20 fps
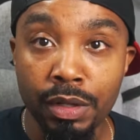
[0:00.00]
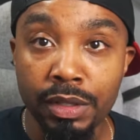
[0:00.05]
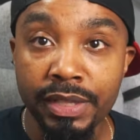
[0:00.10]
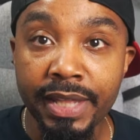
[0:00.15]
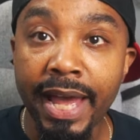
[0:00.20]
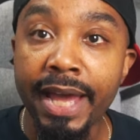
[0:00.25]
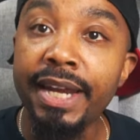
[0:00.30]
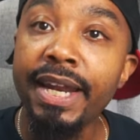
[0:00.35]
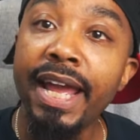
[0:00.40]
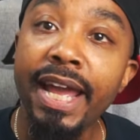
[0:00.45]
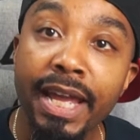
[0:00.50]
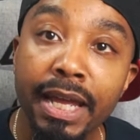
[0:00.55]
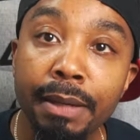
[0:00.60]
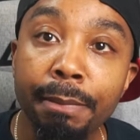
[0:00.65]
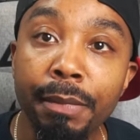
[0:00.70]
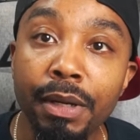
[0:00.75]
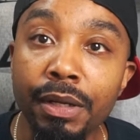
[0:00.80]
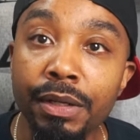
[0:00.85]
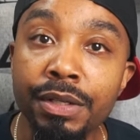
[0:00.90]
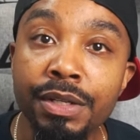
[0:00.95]
that
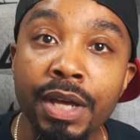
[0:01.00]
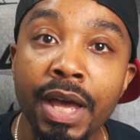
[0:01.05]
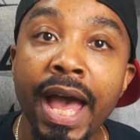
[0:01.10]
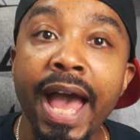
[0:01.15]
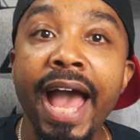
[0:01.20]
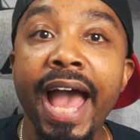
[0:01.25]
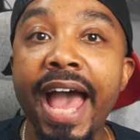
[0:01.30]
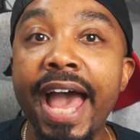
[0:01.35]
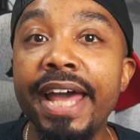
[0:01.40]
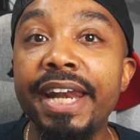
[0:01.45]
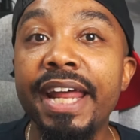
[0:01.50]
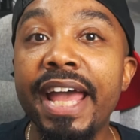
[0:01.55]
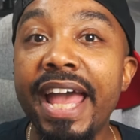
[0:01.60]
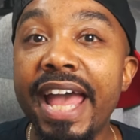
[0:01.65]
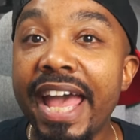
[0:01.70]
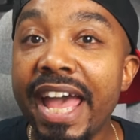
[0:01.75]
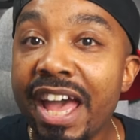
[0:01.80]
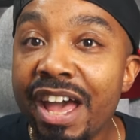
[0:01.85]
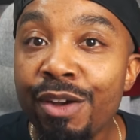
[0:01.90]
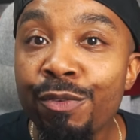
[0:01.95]
Aemond had
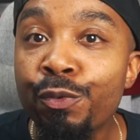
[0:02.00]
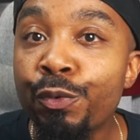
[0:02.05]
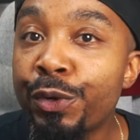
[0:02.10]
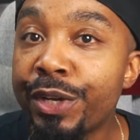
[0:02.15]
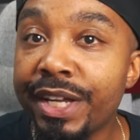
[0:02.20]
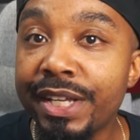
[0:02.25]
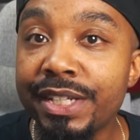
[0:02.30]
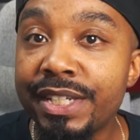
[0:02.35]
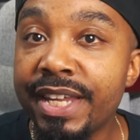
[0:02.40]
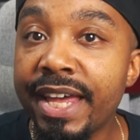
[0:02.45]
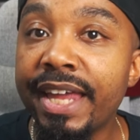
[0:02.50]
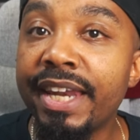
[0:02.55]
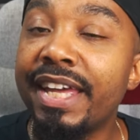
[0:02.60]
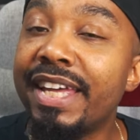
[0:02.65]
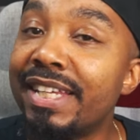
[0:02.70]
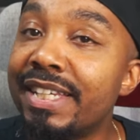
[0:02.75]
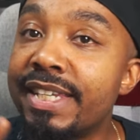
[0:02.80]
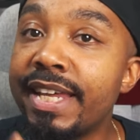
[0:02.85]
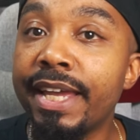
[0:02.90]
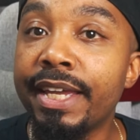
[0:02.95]
every intent
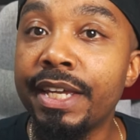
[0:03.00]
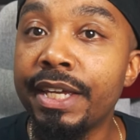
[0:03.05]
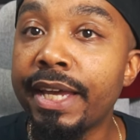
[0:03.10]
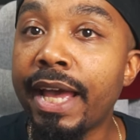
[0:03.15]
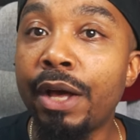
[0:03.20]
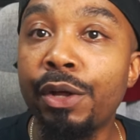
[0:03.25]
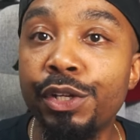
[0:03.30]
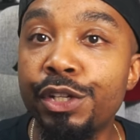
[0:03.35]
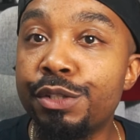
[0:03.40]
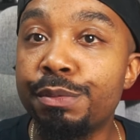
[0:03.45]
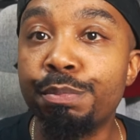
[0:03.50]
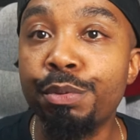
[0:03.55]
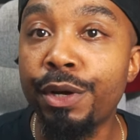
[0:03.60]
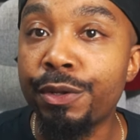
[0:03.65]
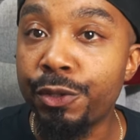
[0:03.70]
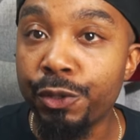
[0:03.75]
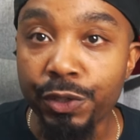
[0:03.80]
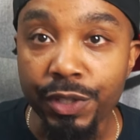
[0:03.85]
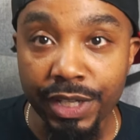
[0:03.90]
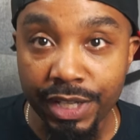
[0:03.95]
in taking out his
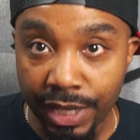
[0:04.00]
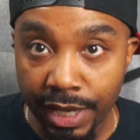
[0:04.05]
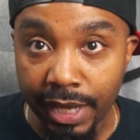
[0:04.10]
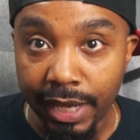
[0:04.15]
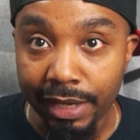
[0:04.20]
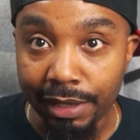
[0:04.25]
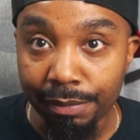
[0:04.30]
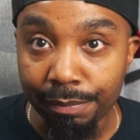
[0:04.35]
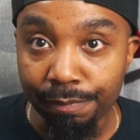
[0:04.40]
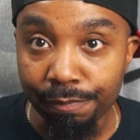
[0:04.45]
brother, the king.